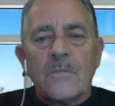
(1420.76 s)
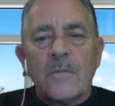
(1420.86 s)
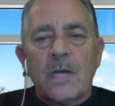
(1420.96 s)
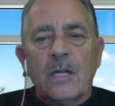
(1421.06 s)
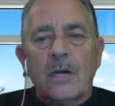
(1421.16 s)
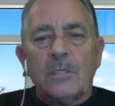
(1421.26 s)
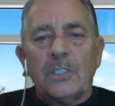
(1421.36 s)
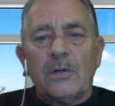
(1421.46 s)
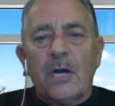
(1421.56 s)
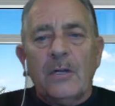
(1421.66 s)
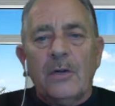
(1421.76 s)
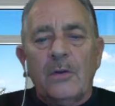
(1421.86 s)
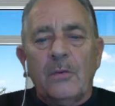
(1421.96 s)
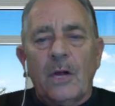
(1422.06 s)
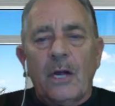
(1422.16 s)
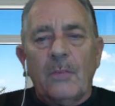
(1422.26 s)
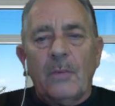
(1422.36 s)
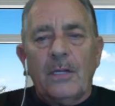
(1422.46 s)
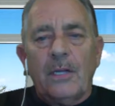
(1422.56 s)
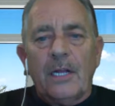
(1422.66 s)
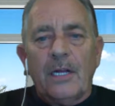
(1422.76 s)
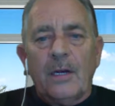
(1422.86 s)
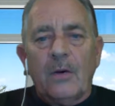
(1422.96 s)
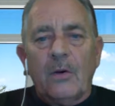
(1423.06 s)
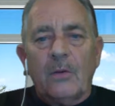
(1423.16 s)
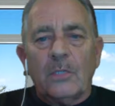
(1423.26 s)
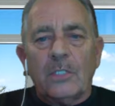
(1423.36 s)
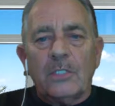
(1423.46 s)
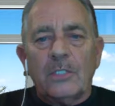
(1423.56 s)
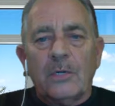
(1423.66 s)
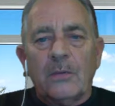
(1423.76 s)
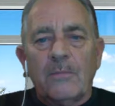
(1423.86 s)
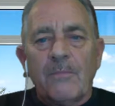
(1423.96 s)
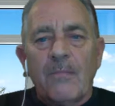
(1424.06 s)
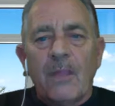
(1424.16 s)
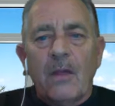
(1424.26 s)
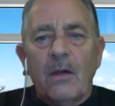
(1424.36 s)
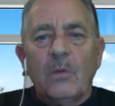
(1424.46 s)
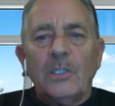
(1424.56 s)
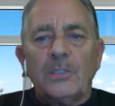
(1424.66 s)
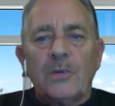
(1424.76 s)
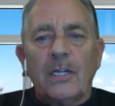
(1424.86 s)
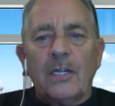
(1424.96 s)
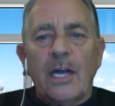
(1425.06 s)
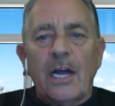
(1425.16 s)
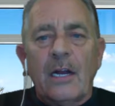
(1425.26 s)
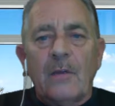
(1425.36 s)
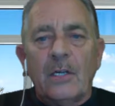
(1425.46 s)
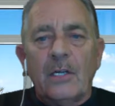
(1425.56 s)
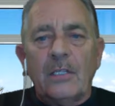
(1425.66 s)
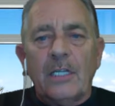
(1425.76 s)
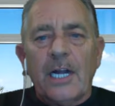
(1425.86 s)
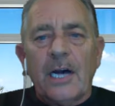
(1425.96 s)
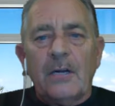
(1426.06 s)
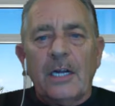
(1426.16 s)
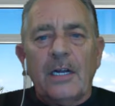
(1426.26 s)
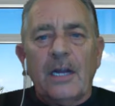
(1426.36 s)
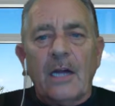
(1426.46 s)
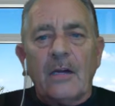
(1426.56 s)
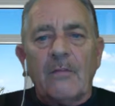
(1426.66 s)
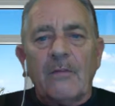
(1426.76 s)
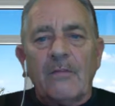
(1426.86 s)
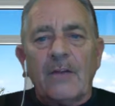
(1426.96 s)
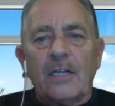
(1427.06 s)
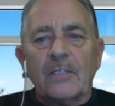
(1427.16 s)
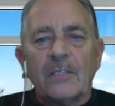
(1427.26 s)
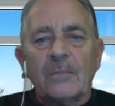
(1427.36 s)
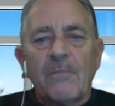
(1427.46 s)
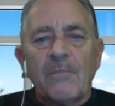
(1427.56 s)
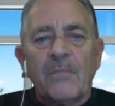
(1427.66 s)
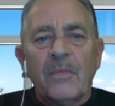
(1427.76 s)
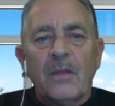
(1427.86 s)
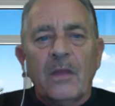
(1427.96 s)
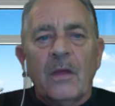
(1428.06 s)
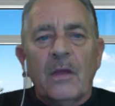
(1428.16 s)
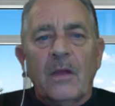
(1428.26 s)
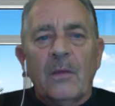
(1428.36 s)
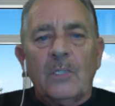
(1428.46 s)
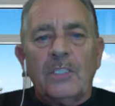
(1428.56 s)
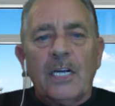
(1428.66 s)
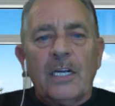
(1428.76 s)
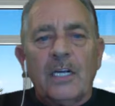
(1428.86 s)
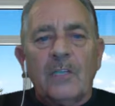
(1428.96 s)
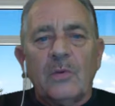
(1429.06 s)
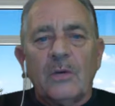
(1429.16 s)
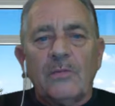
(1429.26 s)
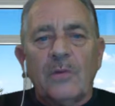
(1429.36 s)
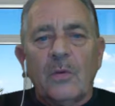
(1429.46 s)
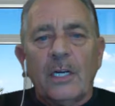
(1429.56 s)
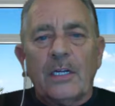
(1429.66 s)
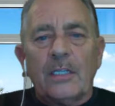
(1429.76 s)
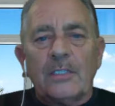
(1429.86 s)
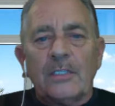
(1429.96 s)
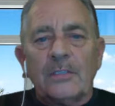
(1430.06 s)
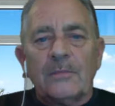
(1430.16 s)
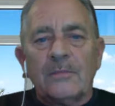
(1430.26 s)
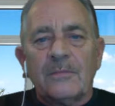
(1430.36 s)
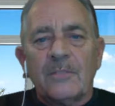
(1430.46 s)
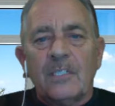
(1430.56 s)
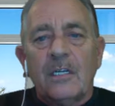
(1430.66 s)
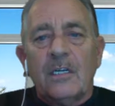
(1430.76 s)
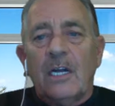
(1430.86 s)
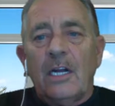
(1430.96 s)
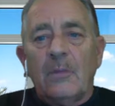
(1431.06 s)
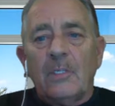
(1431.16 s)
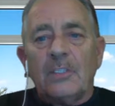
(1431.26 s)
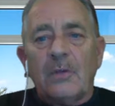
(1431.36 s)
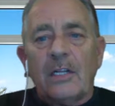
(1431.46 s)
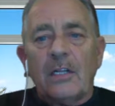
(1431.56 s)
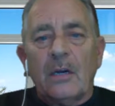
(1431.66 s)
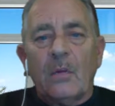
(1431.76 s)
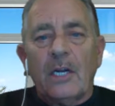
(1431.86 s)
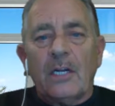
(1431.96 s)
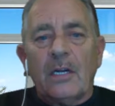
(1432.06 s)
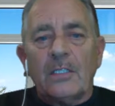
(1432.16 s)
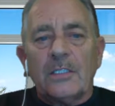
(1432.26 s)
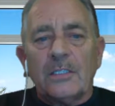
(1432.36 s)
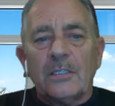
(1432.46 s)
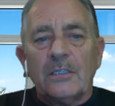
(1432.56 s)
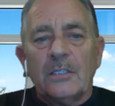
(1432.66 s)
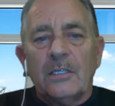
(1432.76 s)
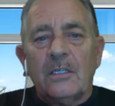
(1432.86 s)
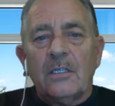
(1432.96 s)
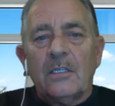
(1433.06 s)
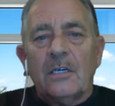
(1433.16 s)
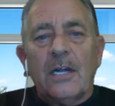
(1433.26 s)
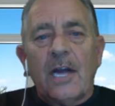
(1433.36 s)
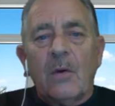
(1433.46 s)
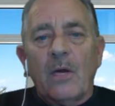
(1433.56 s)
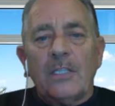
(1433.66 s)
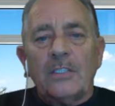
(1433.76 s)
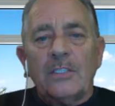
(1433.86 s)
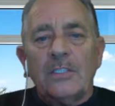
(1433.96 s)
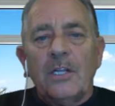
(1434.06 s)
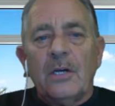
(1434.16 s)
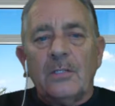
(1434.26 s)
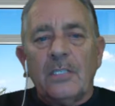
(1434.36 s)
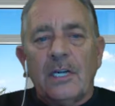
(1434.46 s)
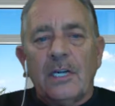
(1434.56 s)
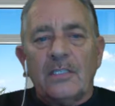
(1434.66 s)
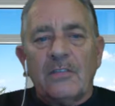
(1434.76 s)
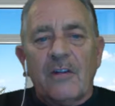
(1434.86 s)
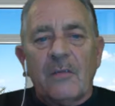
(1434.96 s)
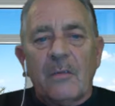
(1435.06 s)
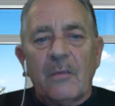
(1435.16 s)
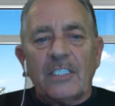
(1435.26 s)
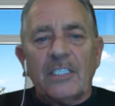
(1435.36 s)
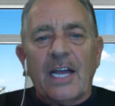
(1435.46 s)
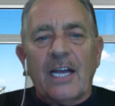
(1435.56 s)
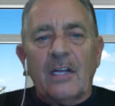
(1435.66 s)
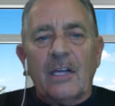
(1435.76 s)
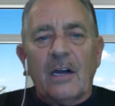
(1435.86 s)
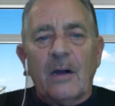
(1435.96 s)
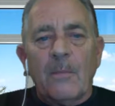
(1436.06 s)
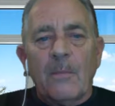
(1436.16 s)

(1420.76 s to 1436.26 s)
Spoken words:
And they always tried to do right, but they didn't always. So we strengthen that and we delete out any negative effects. And we check each one for weakness. Then we strengthen the weakness. And that way there's no chance of ever mixing anything up.